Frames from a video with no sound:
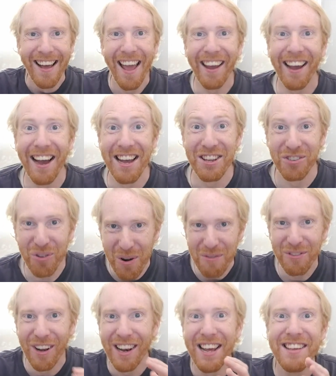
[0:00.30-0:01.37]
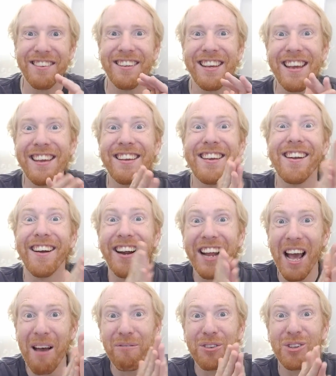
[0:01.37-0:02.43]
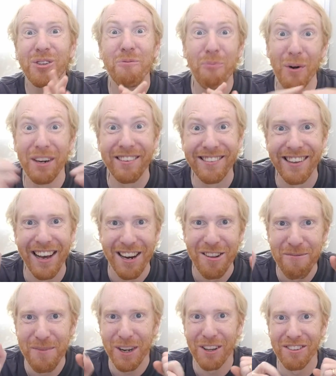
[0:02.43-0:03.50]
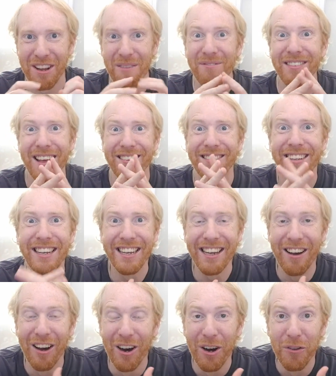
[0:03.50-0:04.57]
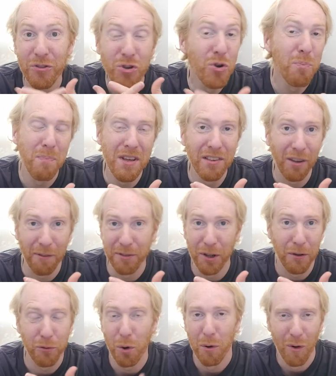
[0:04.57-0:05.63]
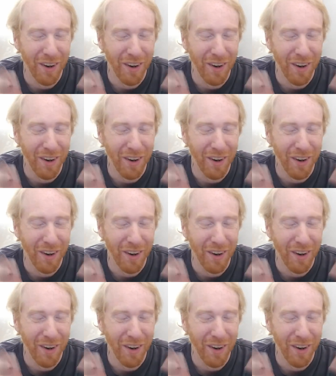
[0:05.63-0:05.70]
Hey guys, Quip the Lazy Geek here, and I'm super excited because I'm testing a new piece of software.